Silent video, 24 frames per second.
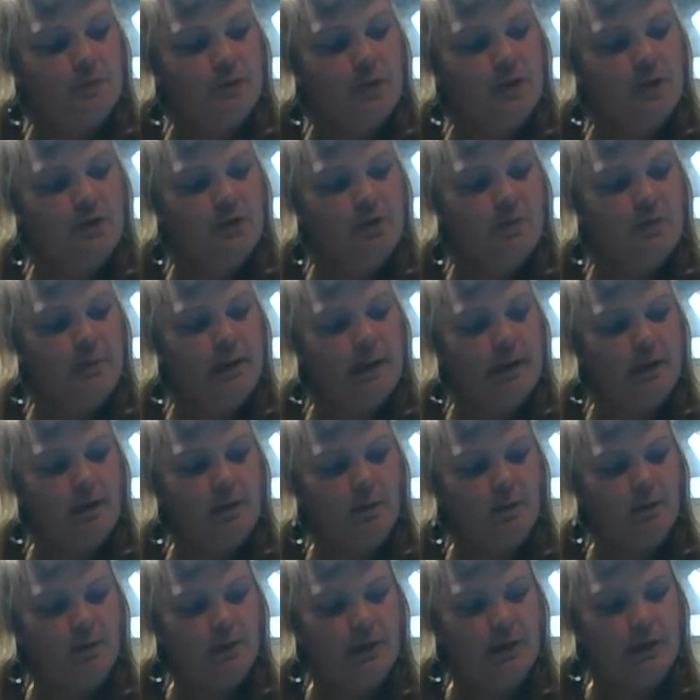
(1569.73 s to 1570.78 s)
under my
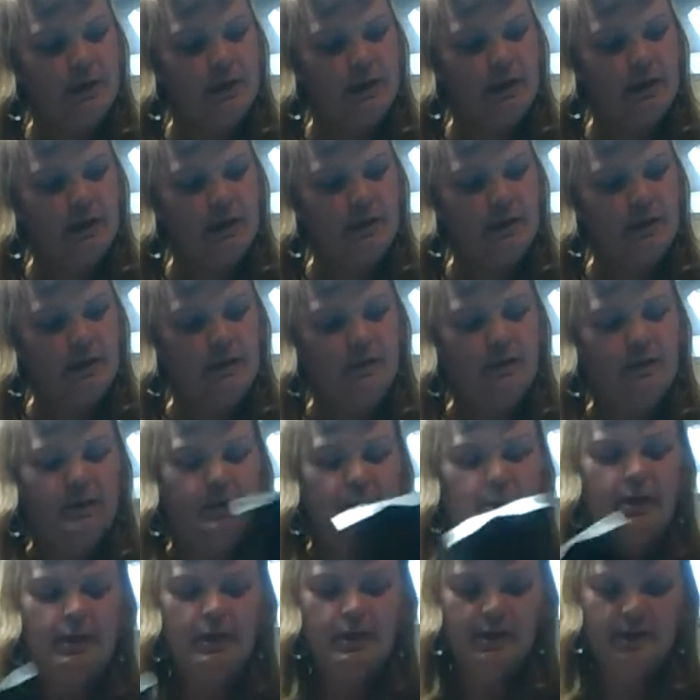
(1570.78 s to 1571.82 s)
own
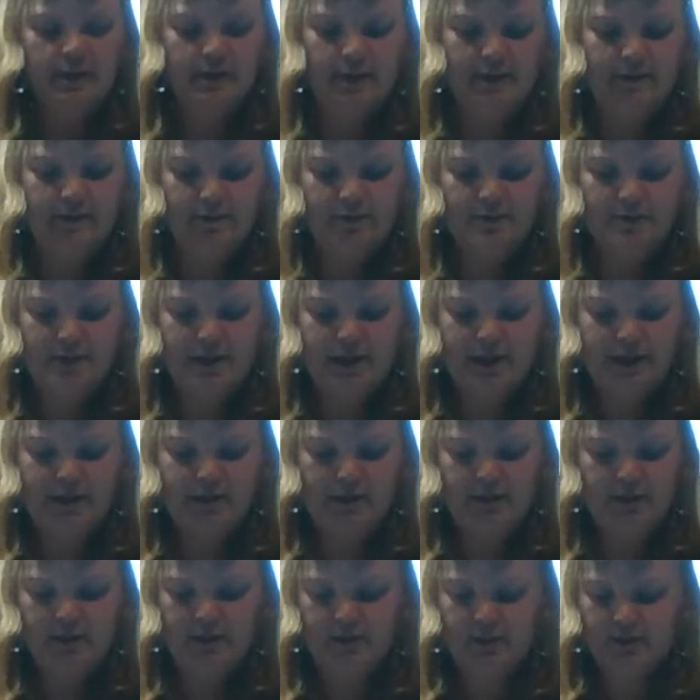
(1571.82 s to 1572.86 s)
endeavors here,
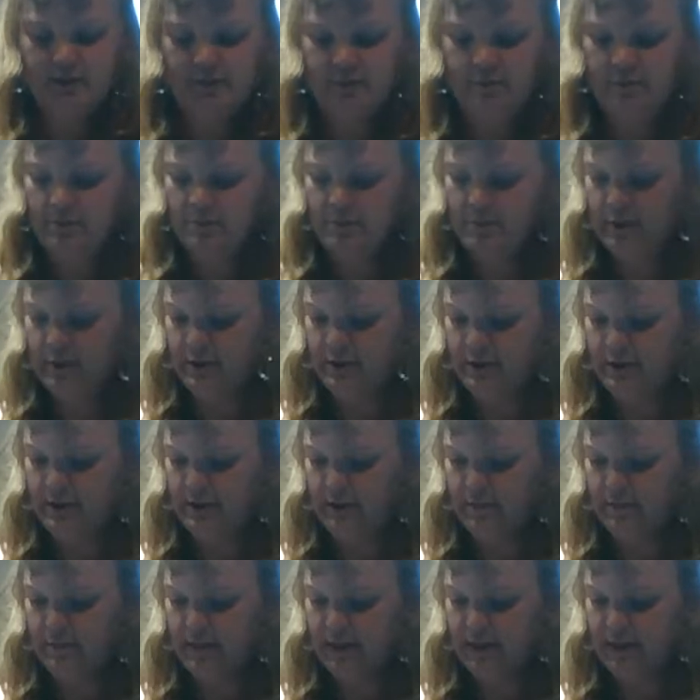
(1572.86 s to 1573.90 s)
and I think I
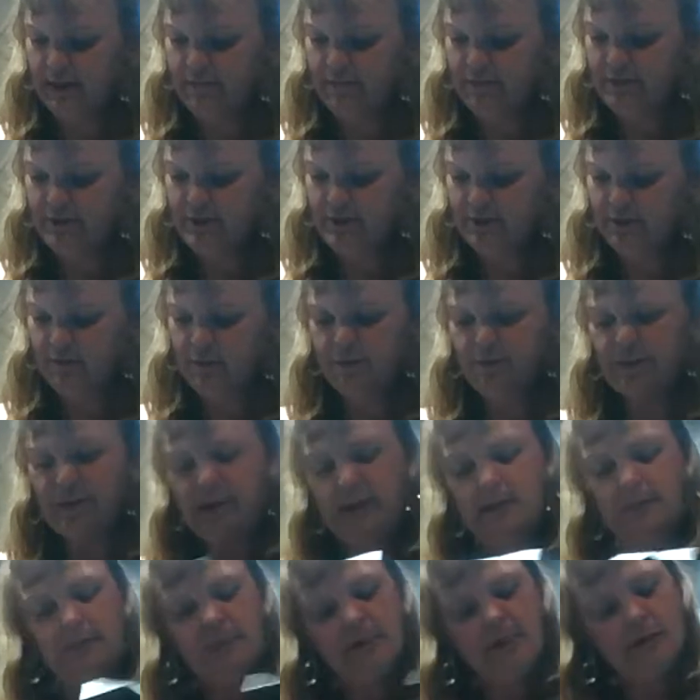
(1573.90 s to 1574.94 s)
may have just goofed it
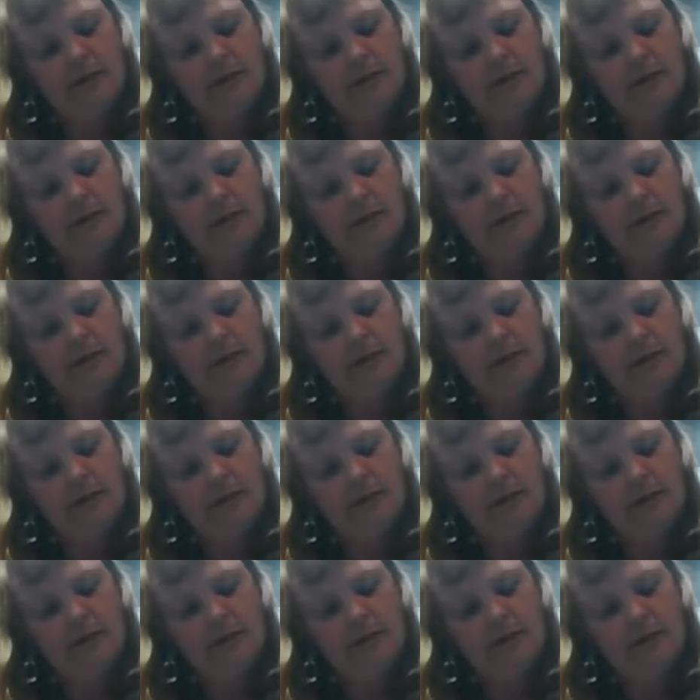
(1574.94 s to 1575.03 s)
up.